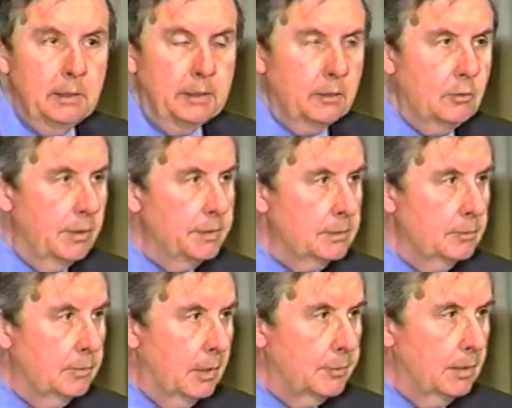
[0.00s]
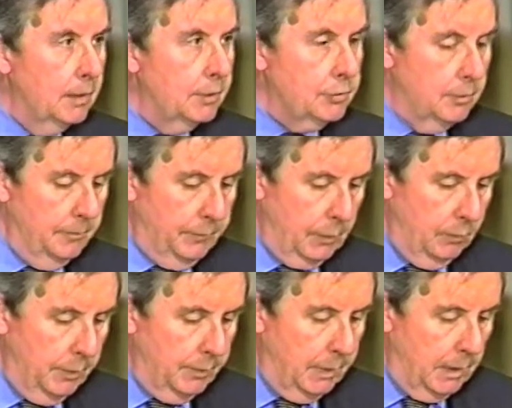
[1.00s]
and equates population
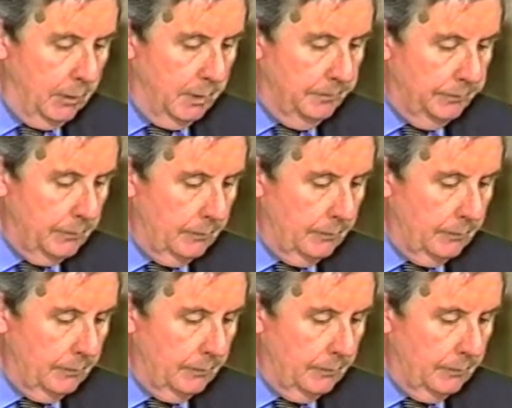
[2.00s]
with power.